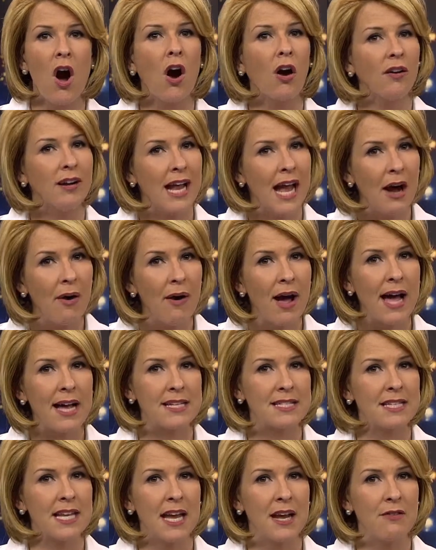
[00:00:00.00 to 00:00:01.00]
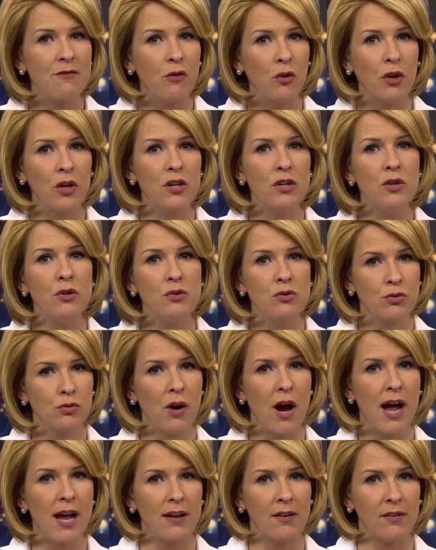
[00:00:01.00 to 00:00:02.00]
are now asking for a new
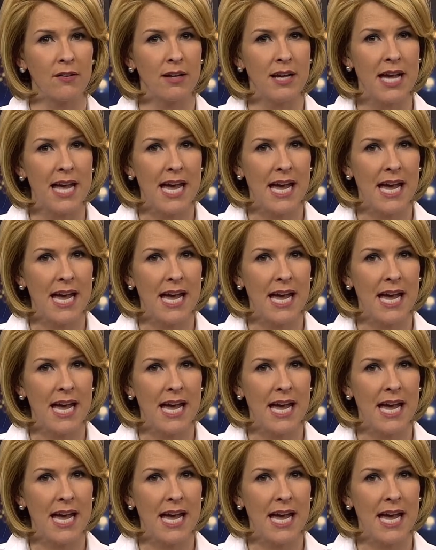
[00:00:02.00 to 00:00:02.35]
trial.